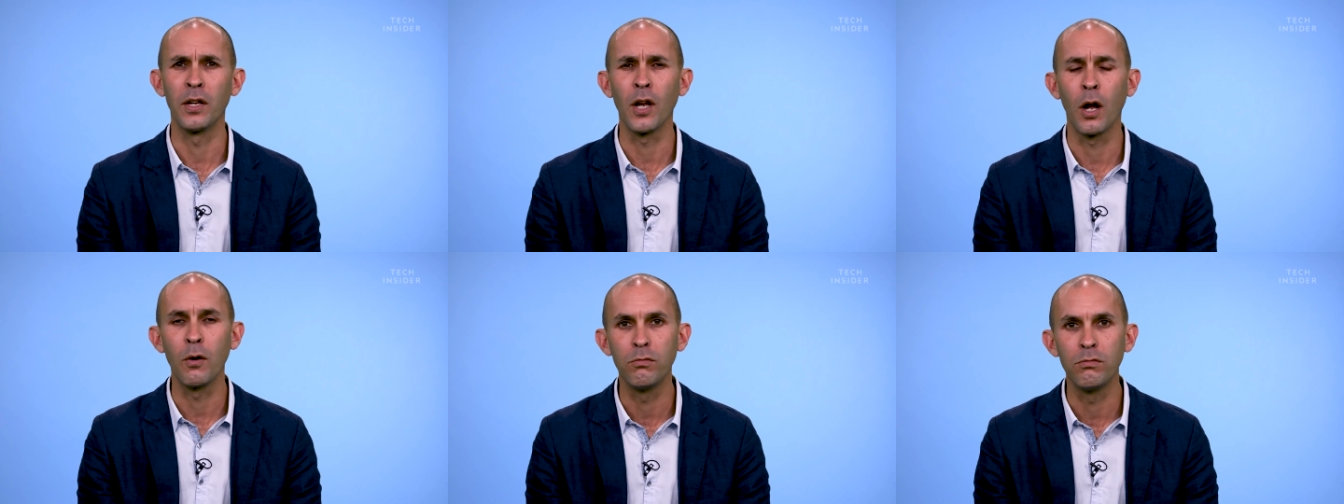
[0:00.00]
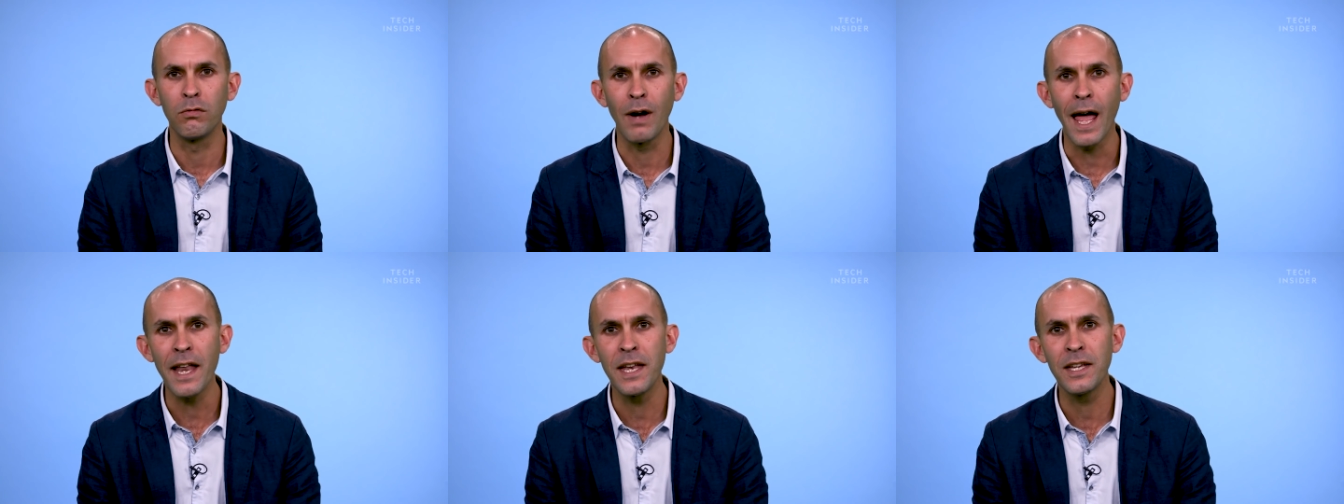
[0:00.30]
No,
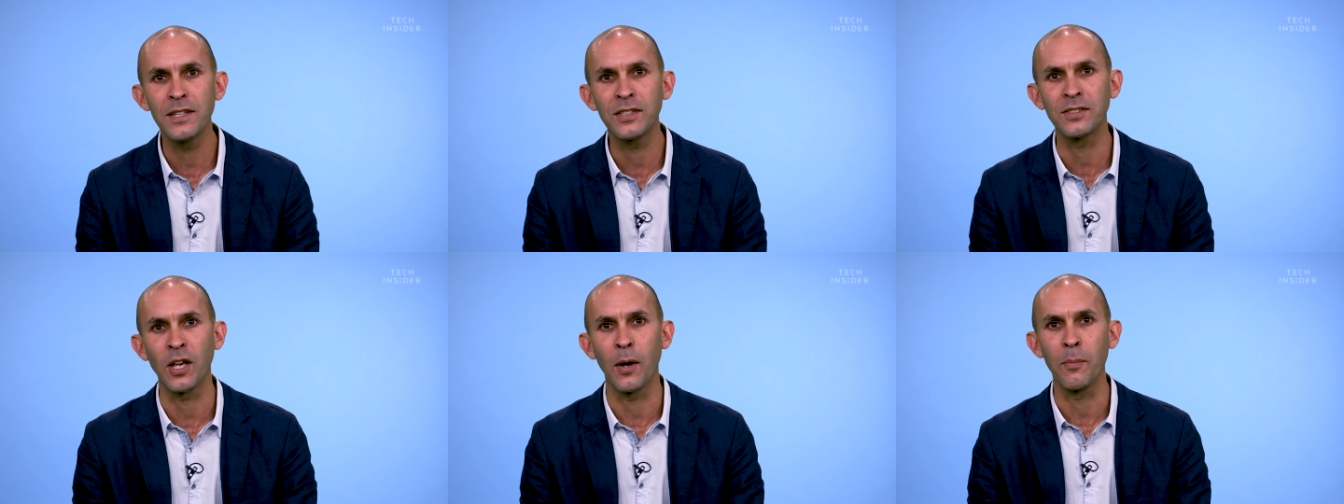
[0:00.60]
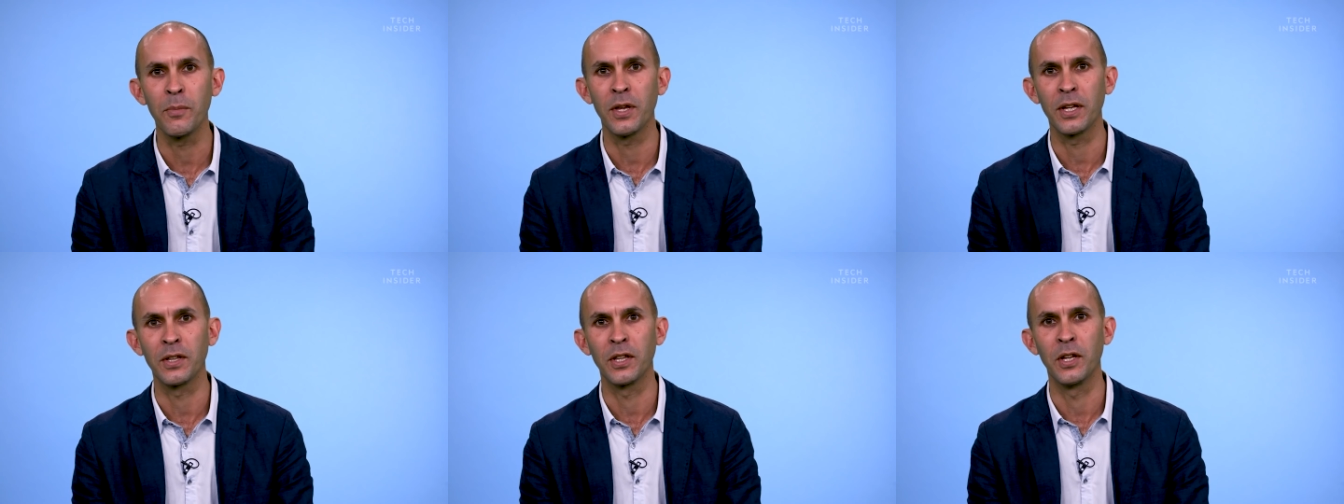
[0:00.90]
red is
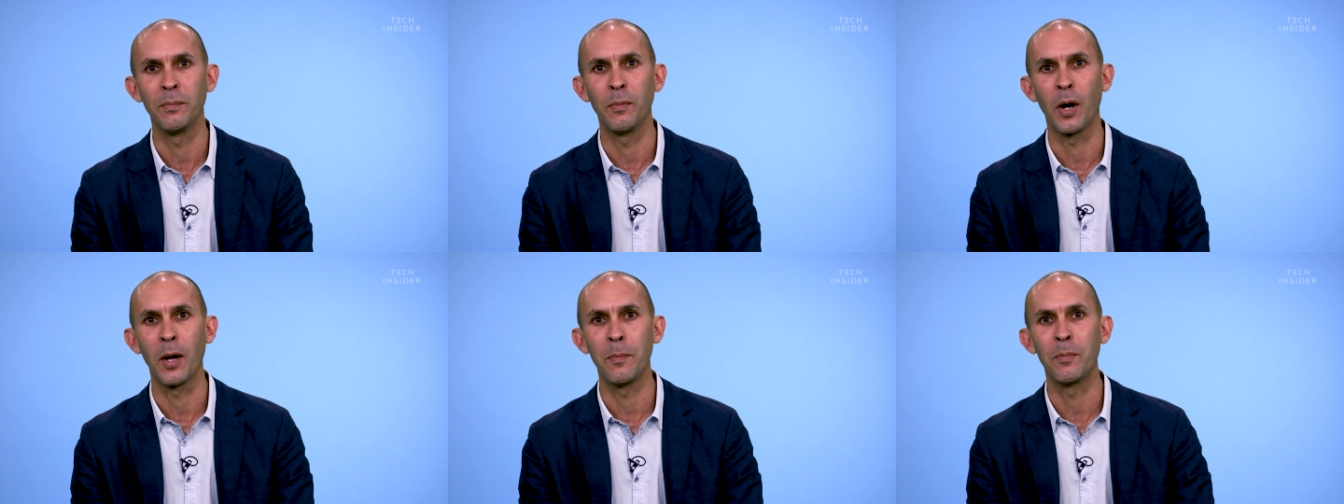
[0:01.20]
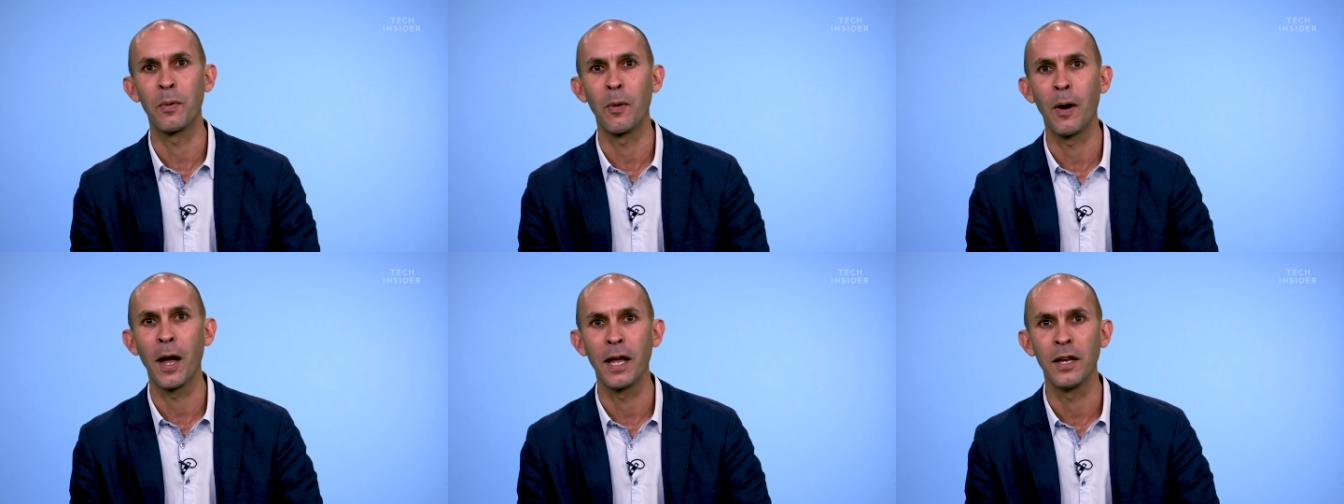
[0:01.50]
something that my
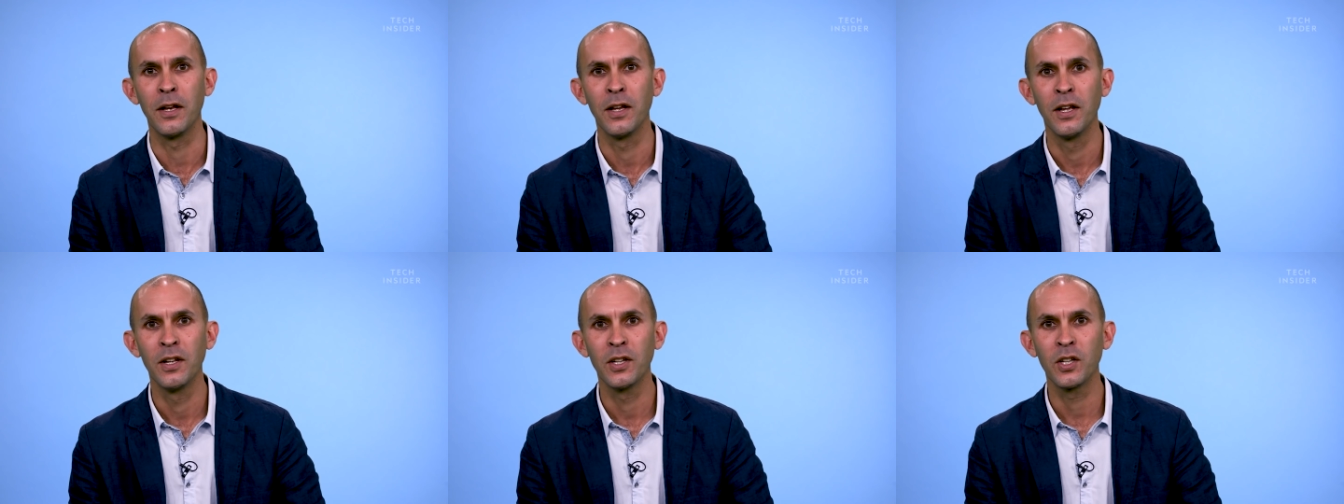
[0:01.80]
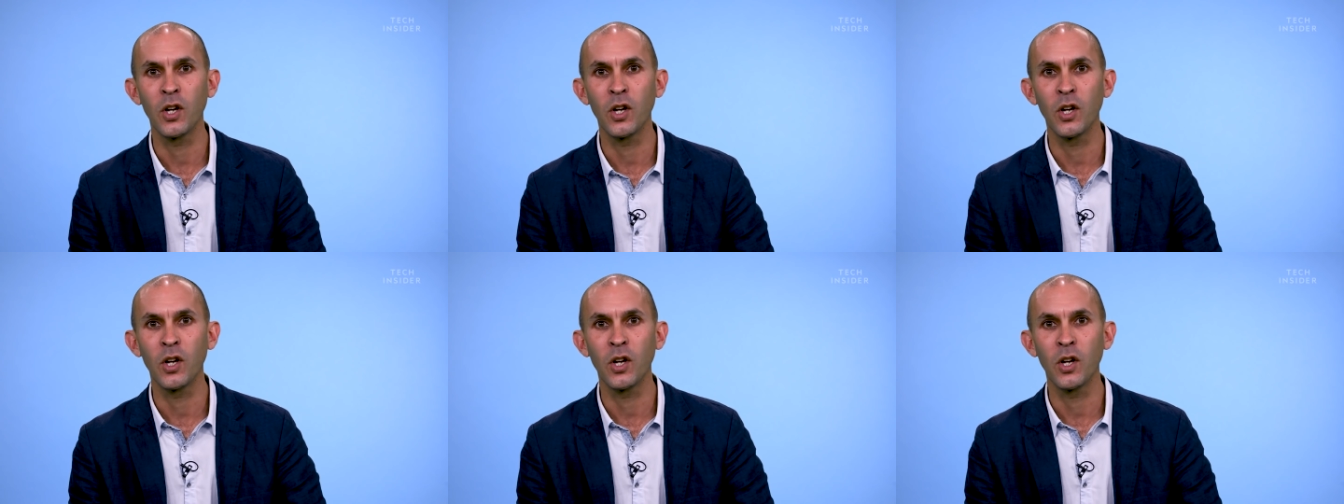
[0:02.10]
brain